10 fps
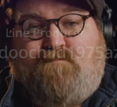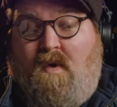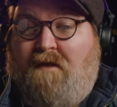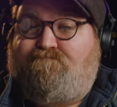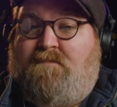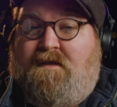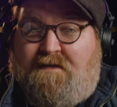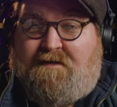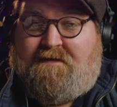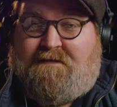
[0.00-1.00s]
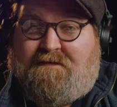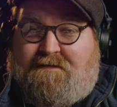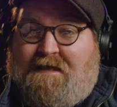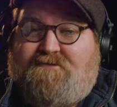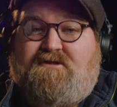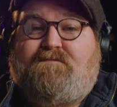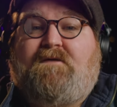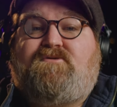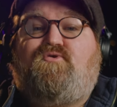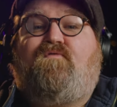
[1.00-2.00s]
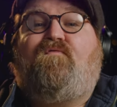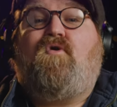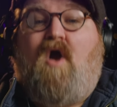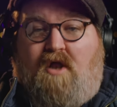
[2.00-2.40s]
Well, that'll just about do it for